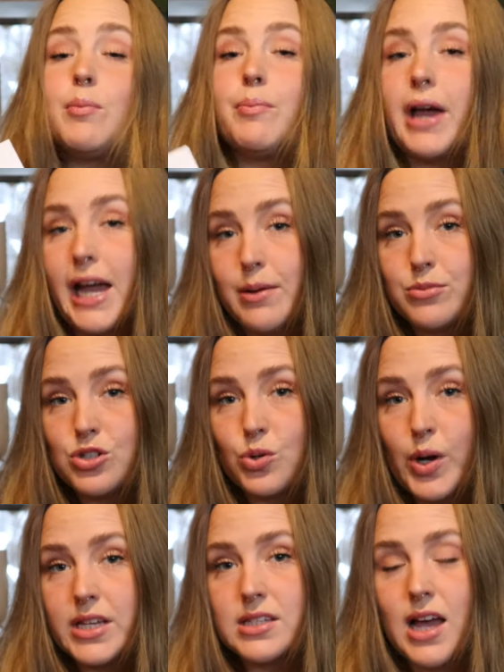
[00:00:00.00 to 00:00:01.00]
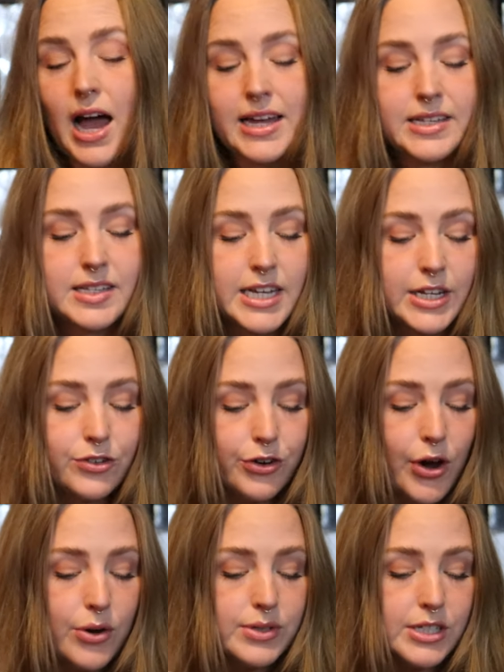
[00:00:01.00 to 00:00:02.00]
Pam's Choice. I did
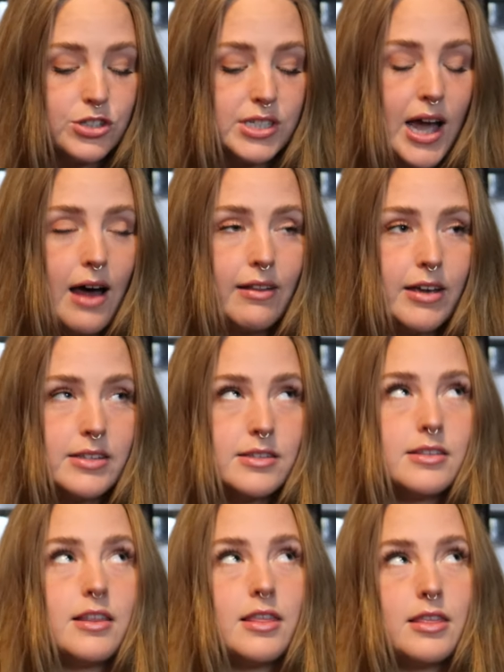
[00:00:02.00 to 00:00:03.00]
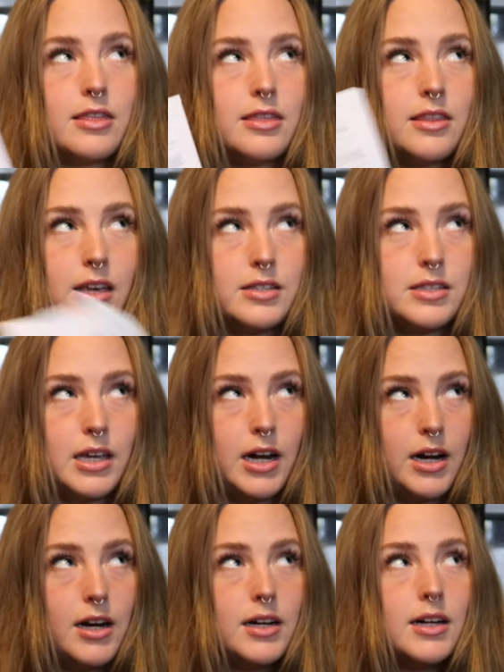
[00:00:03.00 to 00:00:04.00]
grow digitalis this
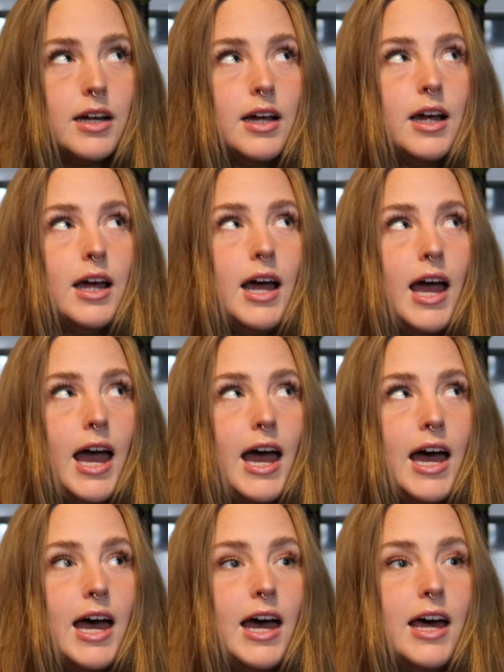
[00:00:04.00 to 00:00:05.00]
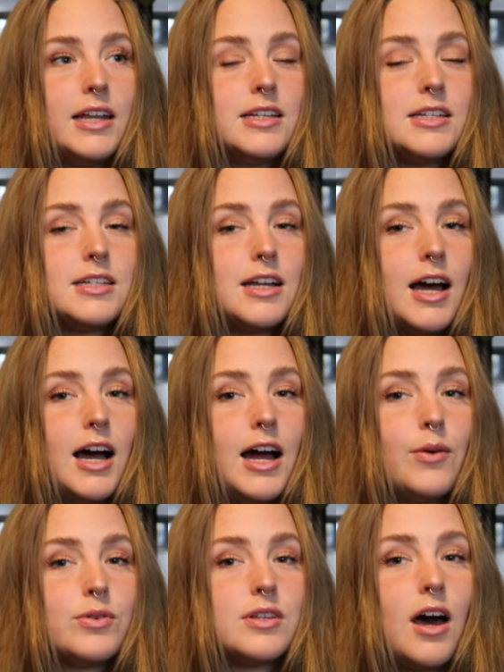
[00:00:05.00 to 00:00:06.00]
year, and
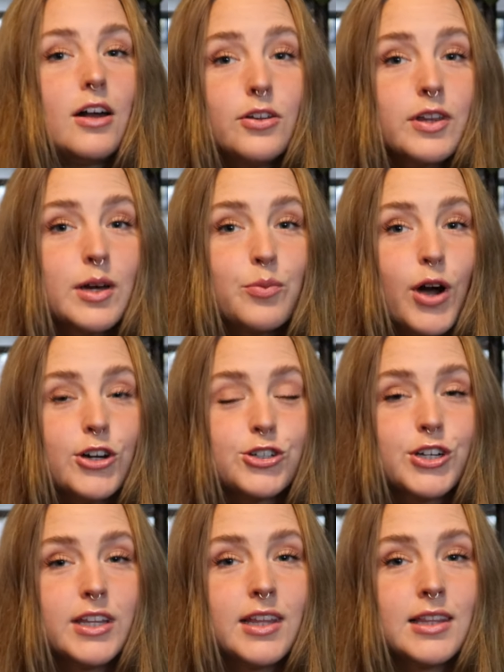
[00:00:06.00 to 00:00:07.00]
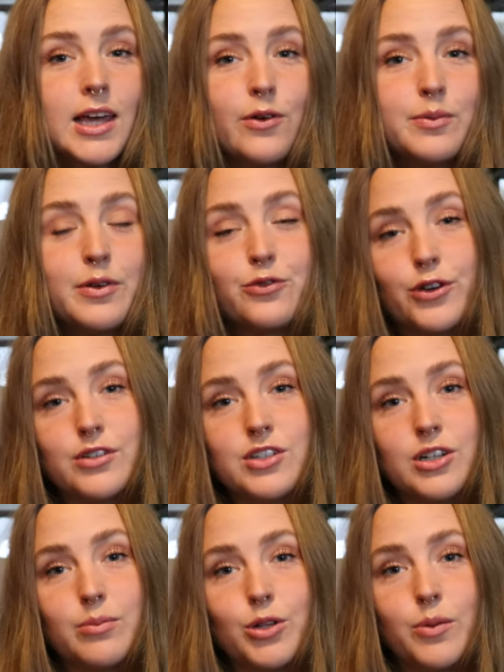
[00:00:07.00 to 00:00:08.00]
I was under the impression that they would be
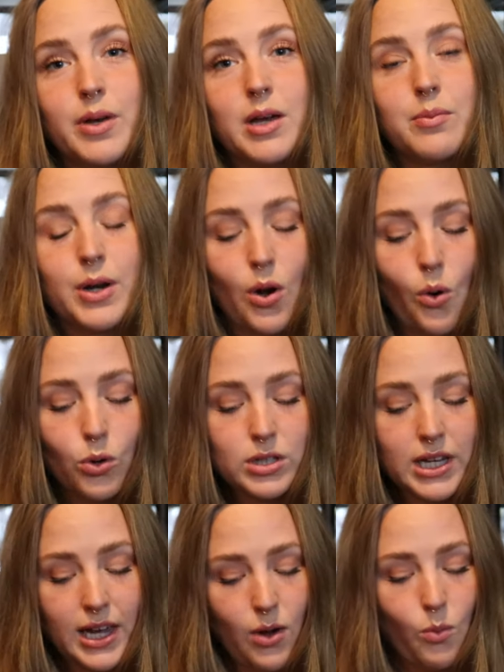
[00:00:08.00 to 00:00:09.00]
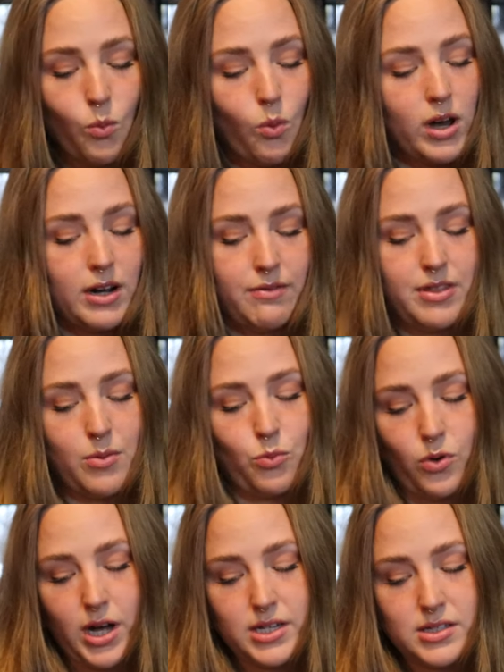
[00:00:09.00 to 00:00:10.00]
first year blooming, but only one of
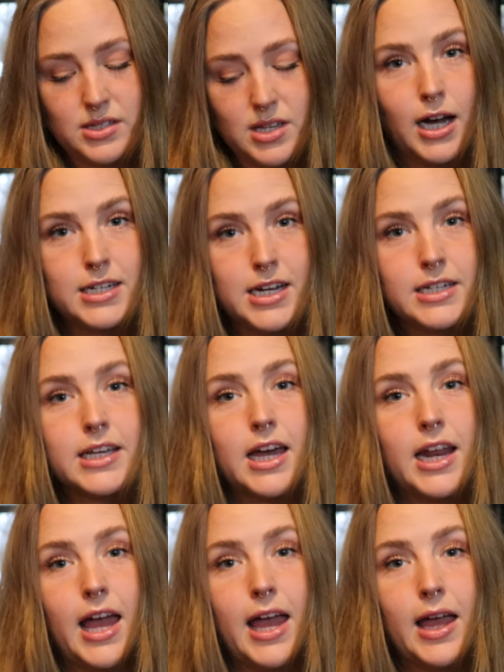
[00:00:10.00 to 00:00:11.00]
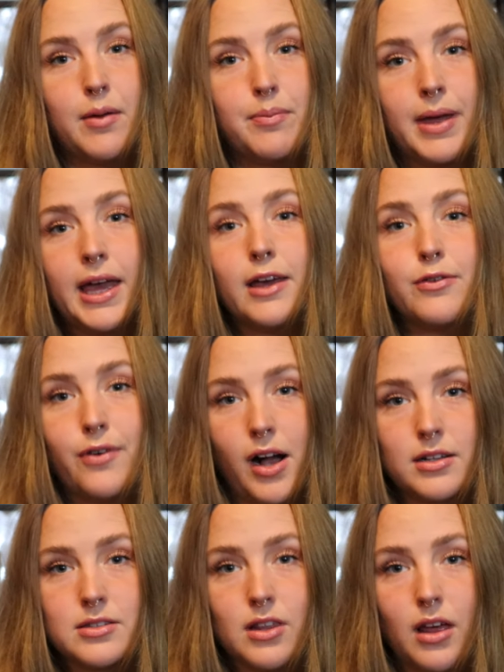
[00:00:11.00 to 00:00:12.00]
them was. I did get a pink
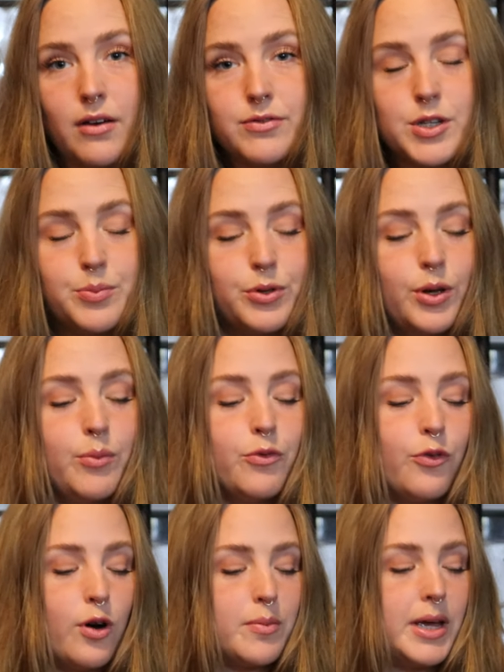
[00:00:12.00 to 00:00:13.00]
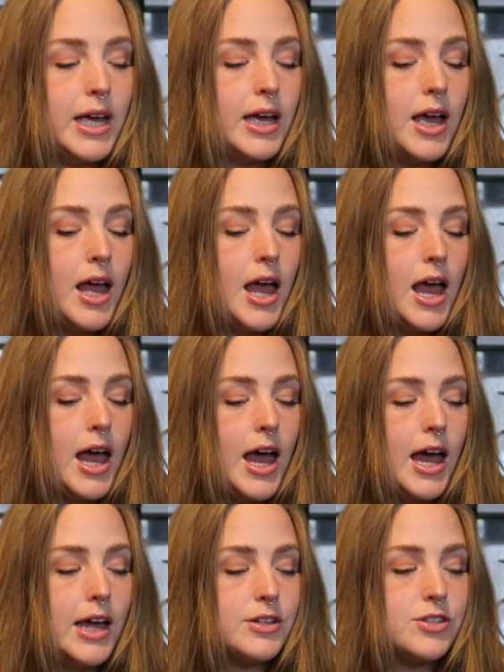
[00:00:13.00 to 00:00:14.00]
foxglove to bloom for me,
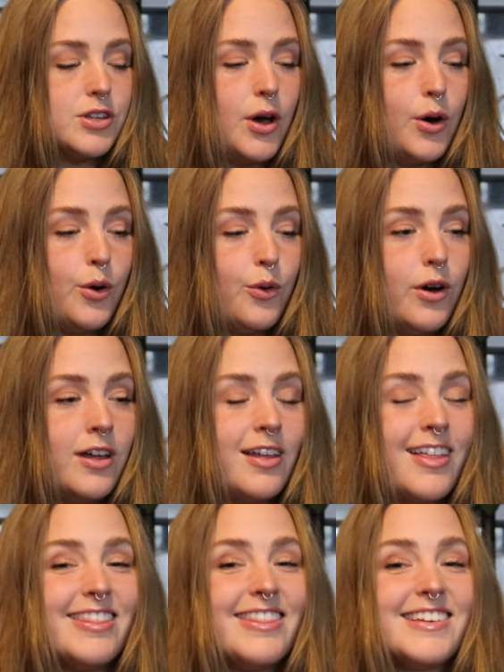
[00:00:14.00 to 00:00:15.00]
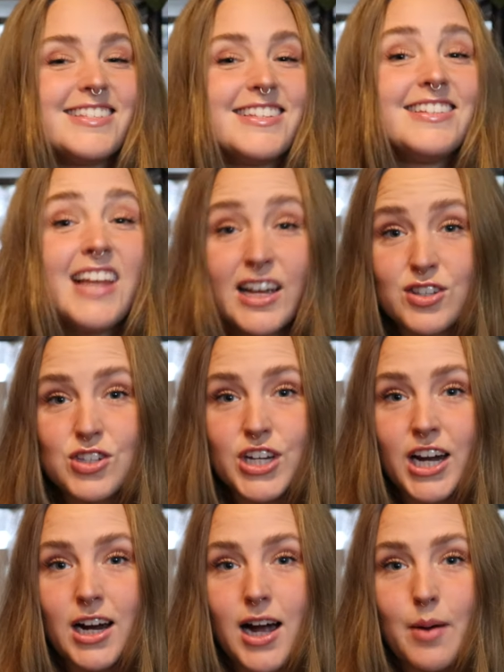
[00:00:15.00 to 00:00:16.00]
and so this next
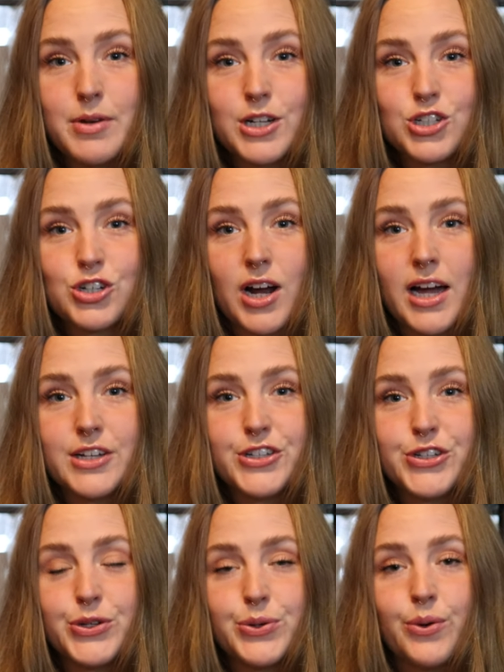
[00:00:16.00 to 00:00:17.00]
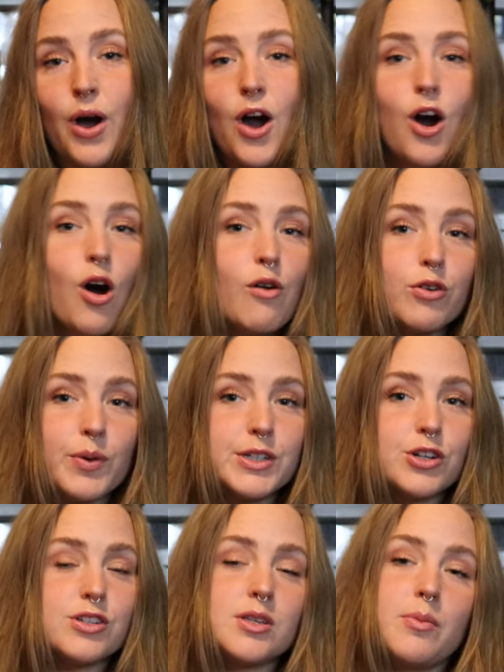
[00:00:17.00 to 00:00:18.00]
year I'm gonna try to
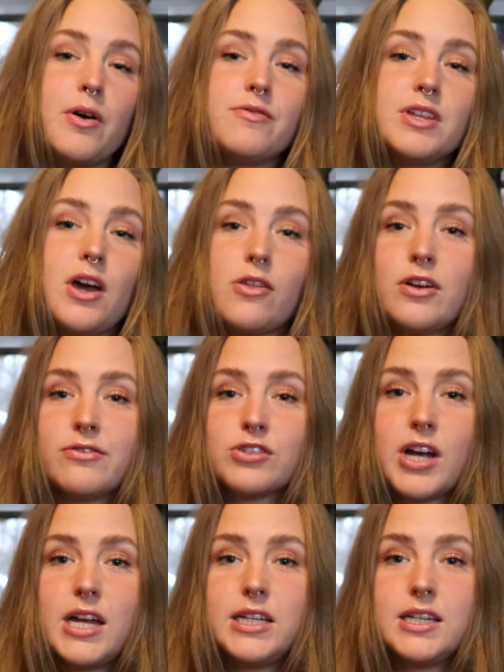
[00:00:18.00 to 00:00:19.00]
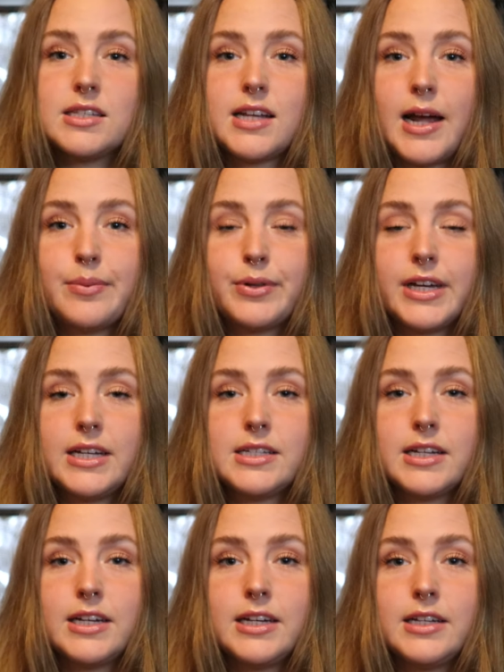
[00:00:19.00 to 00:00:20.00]
overwinter some of the other varieties that I
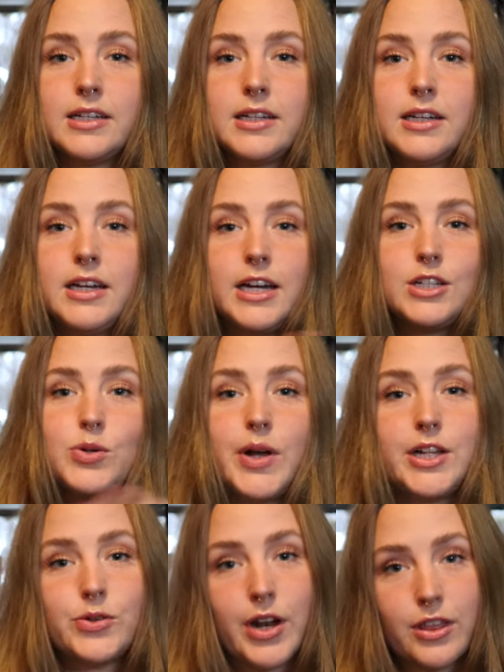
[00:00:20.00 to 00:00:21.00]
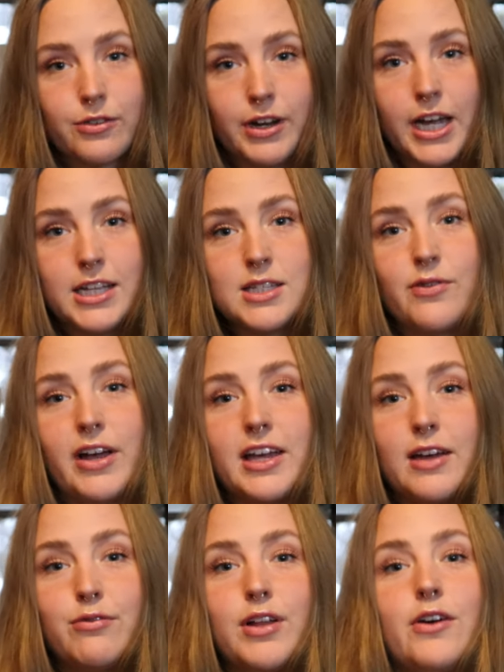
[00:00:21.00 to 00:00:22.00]
planted in 2023 and see if I
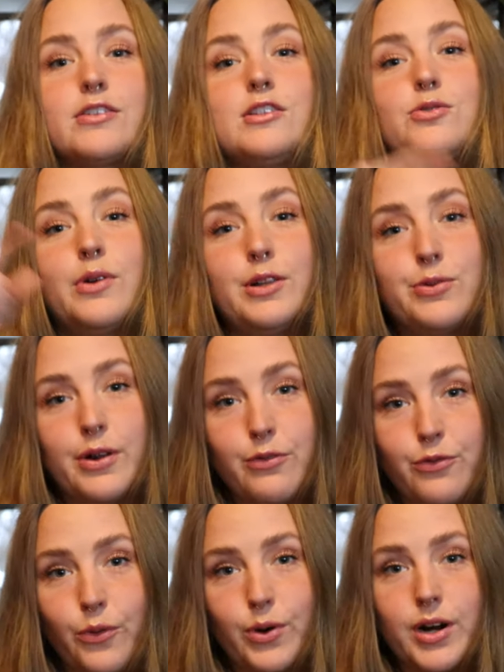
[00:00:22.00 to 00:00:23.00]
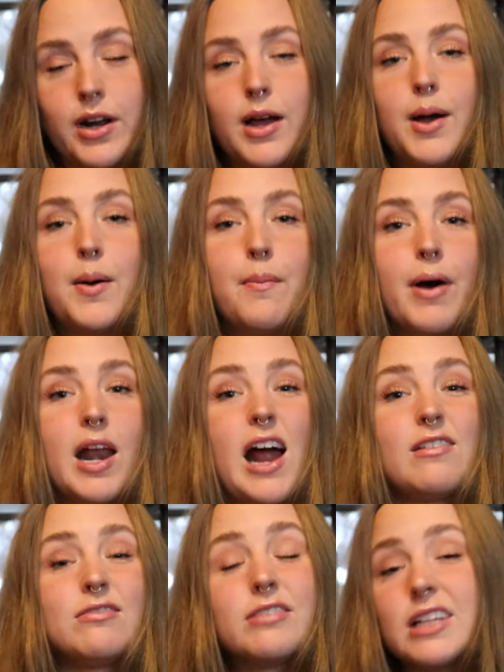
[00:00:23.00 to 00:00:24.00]
can get flowers in 2024. But
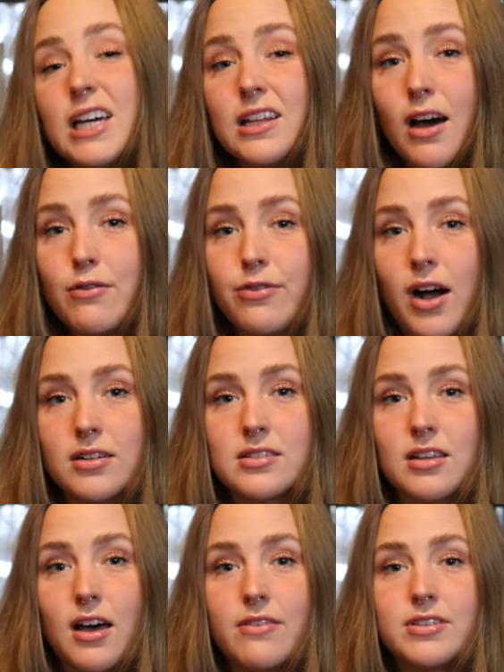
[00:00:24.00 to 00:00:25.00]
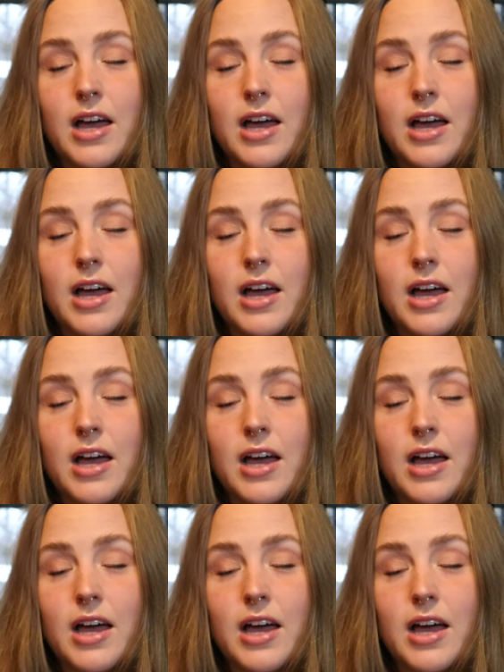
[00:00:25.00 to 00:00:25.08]
I really love foxgloves.